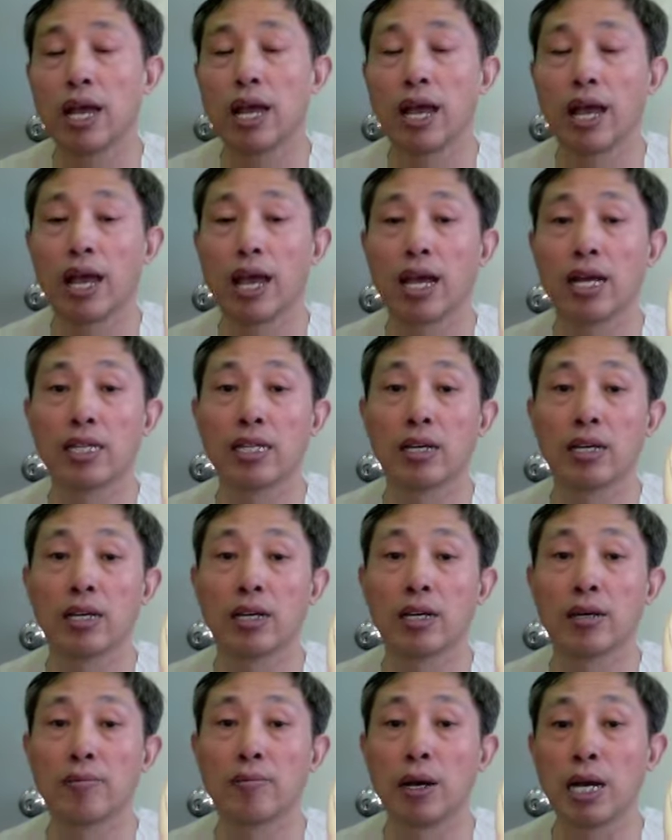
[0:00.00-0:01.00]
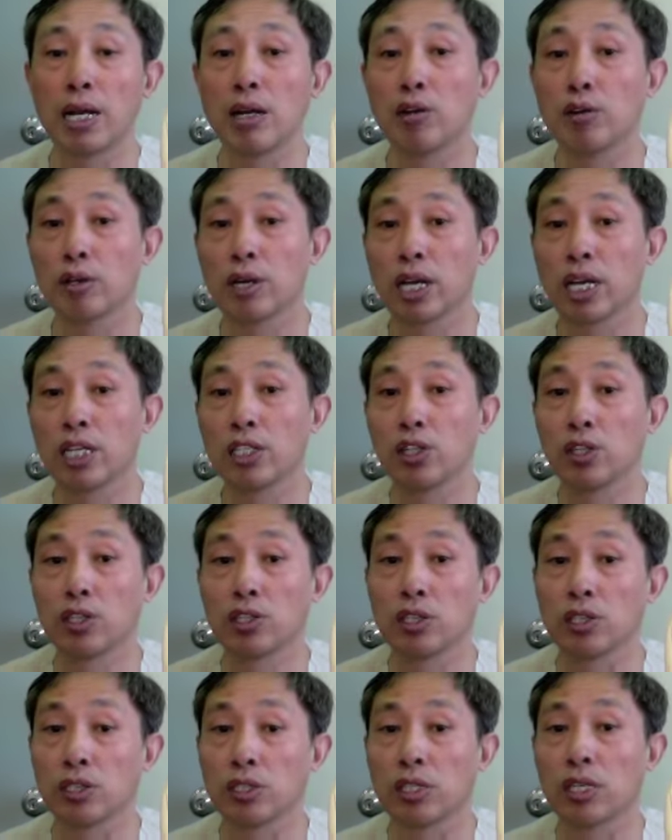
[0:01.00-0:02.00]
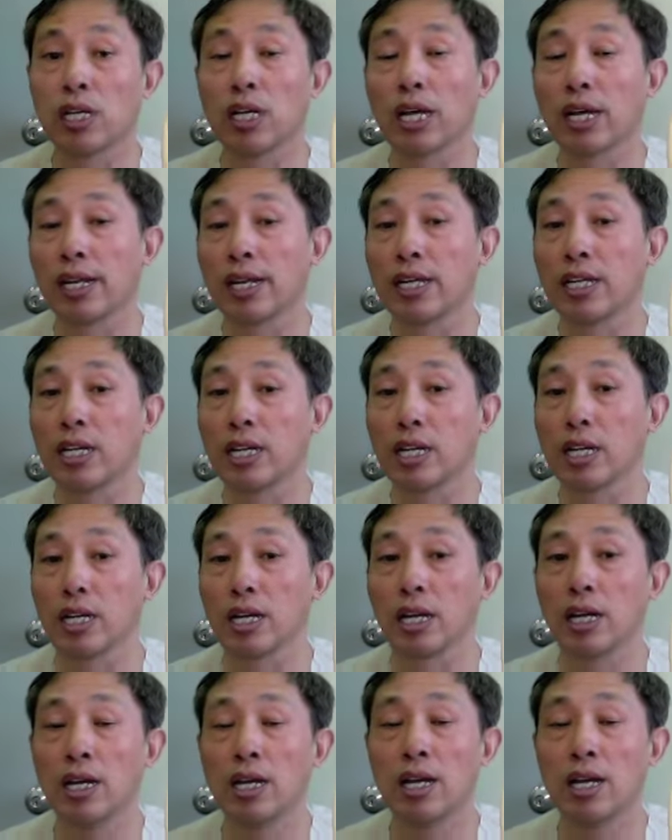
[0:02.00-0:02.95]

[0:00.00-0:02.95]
And my locations is in Connecticut.